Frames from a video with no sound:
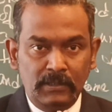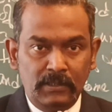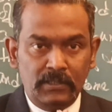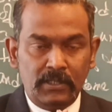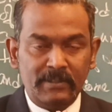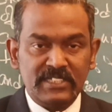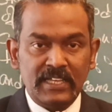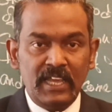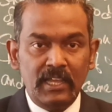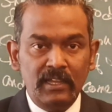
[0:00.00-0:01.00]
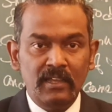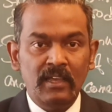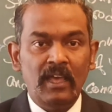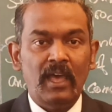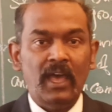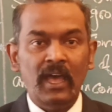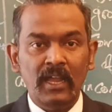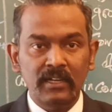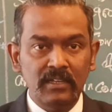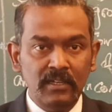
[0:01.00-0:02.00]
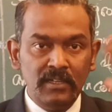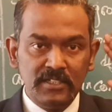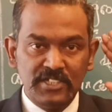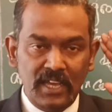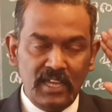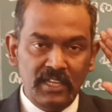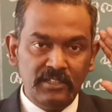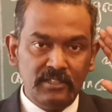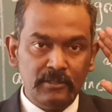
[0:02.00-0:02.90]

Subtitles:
Namaste and Jai Hind.